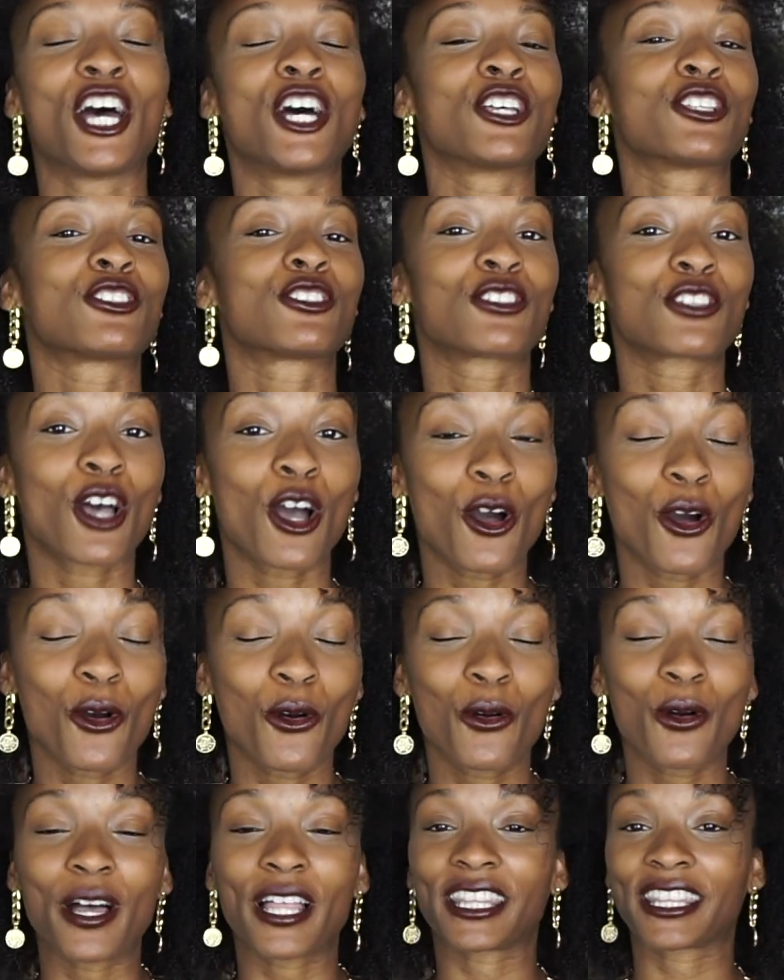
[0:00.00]

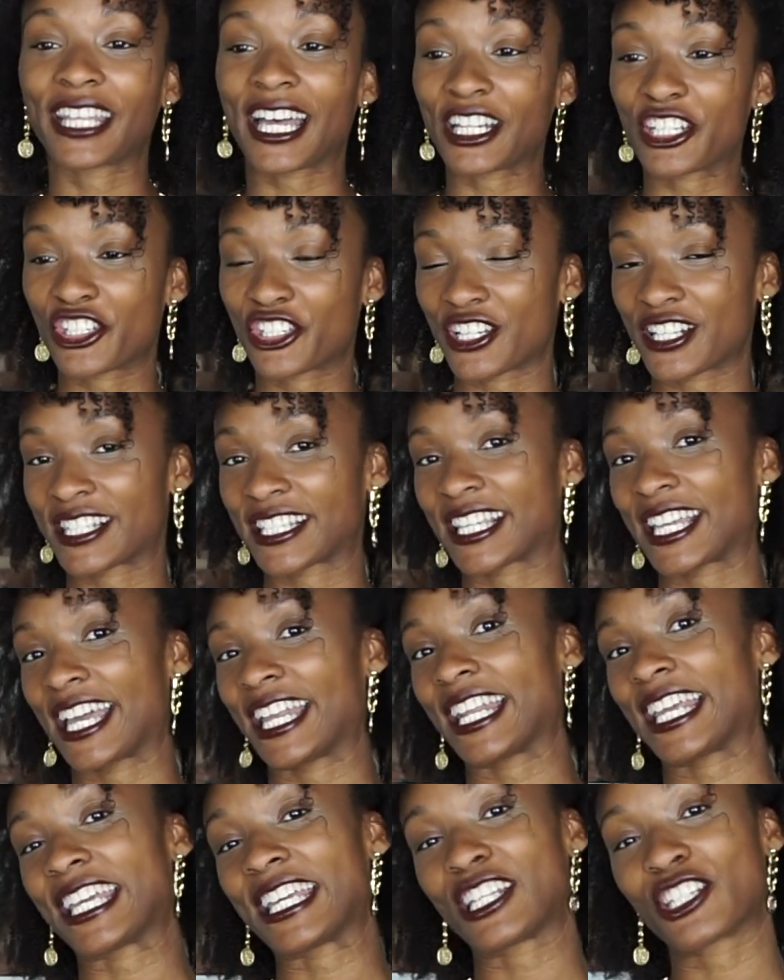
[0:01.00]
So let's just
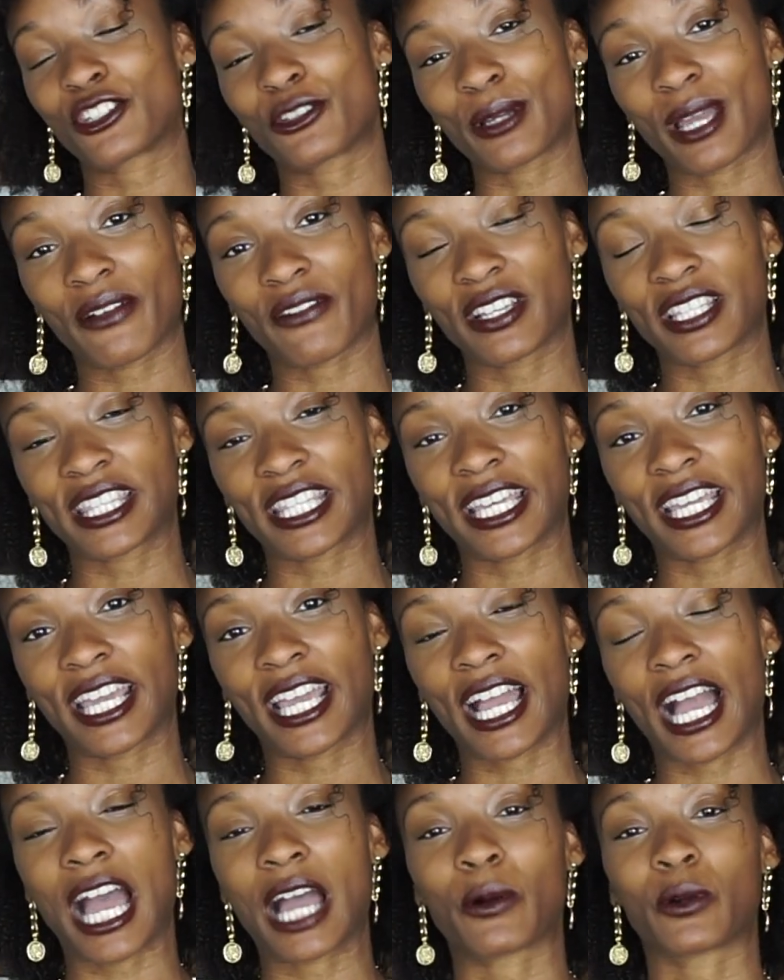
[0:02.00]
get into
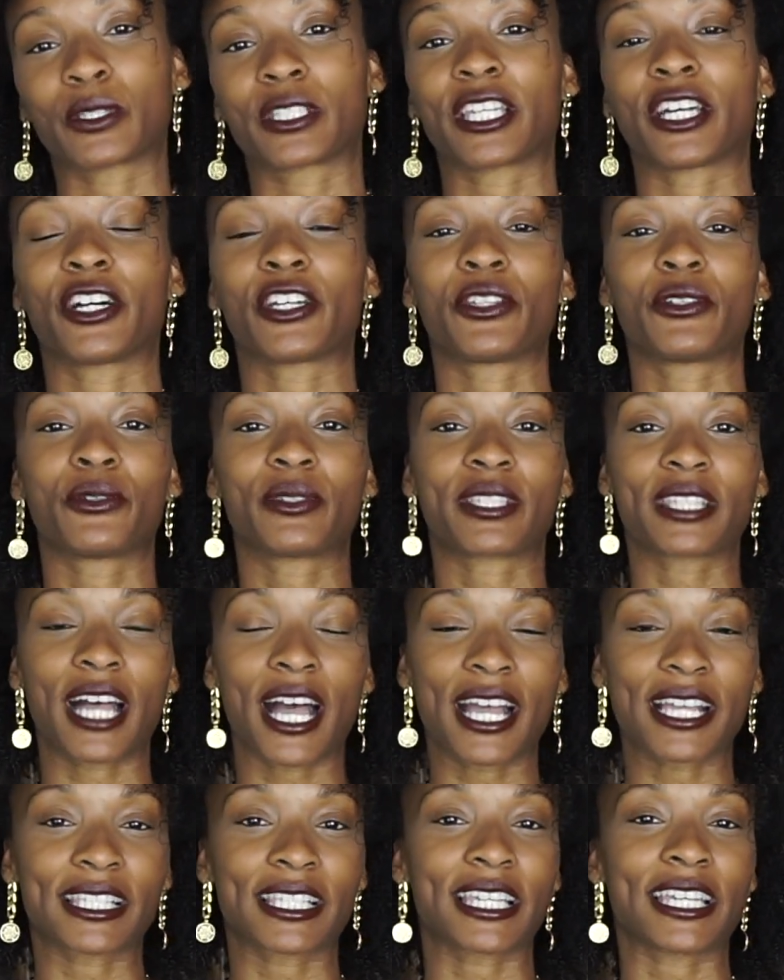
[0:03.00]
everything. I will tell you
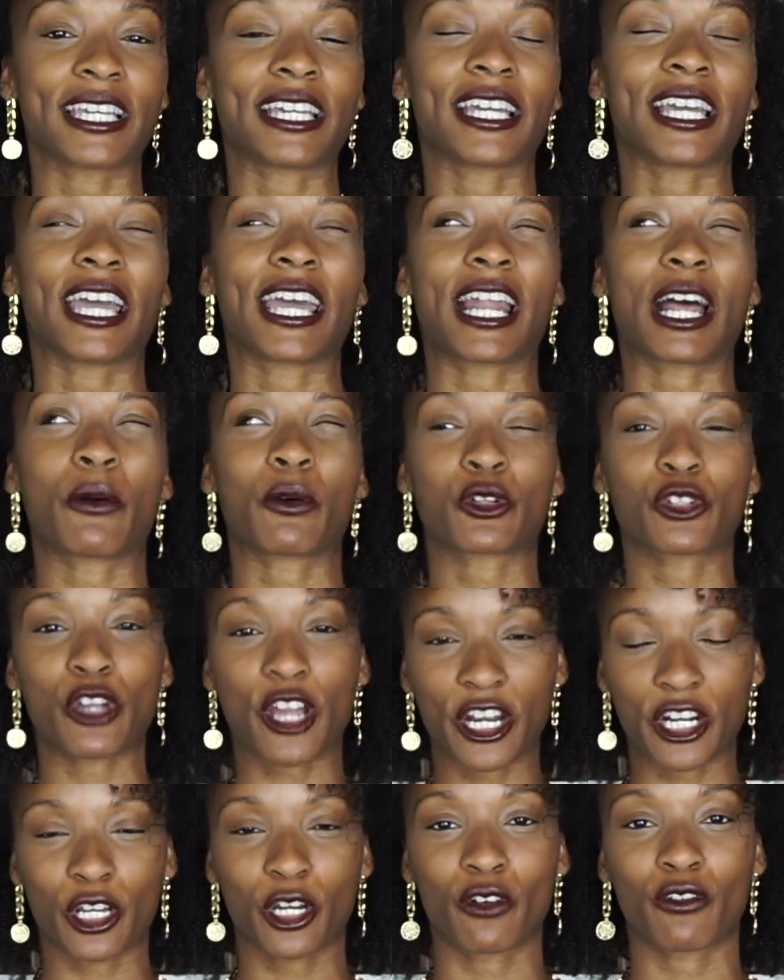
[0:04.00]
sizing, and I will
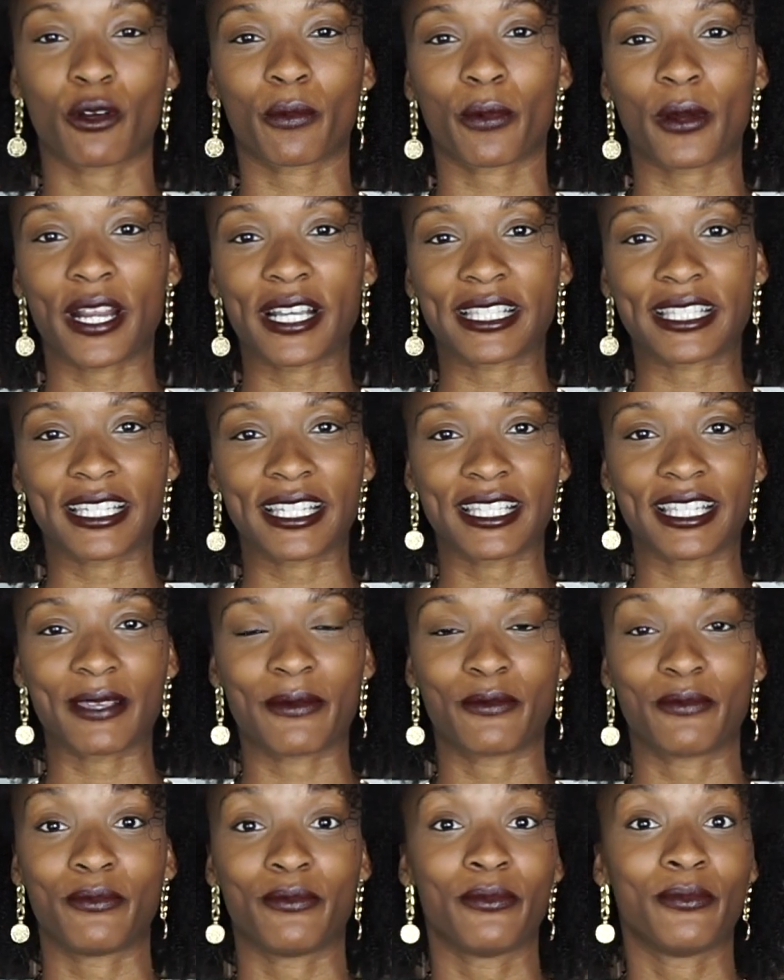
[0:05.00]
try to go over prices
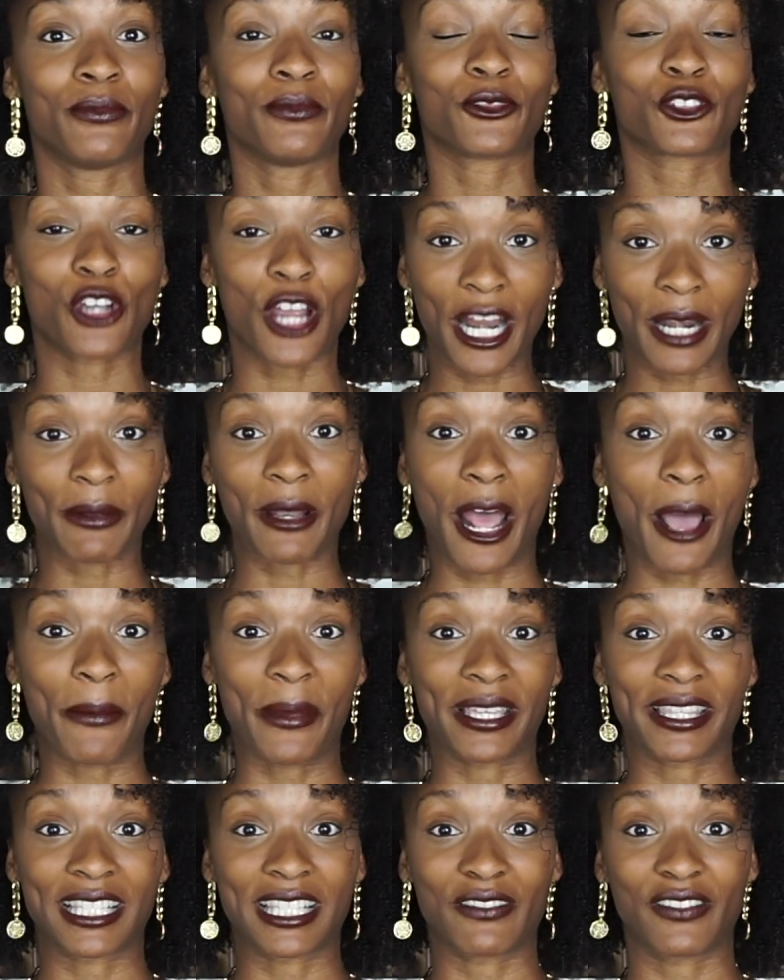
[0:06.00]
and try to not
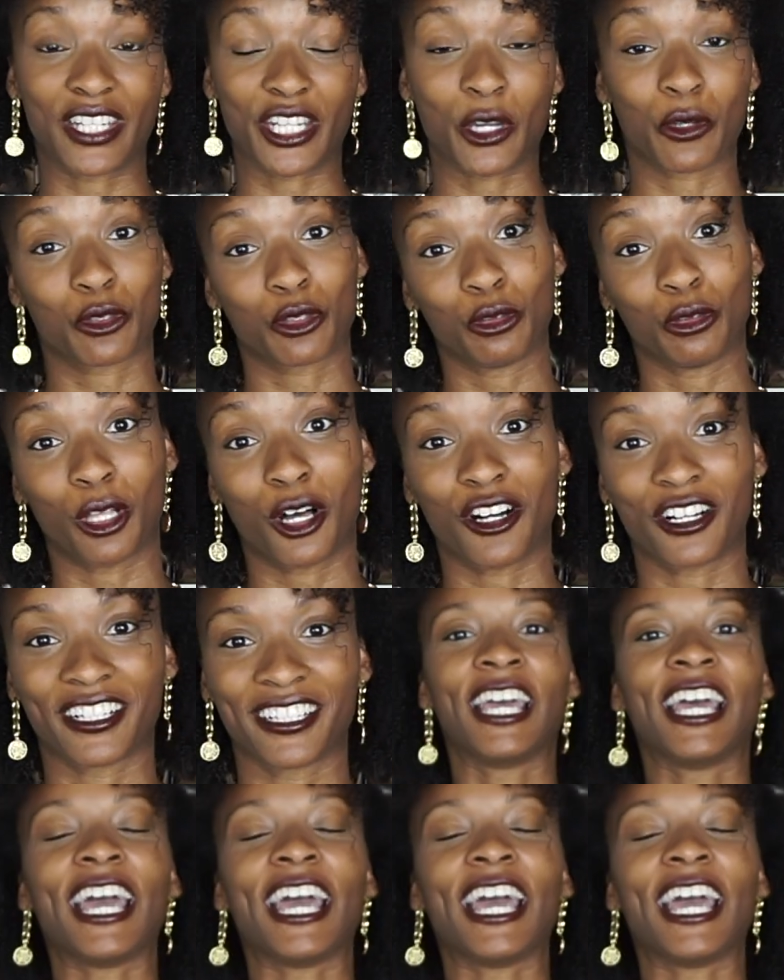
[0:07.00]
make this video too long.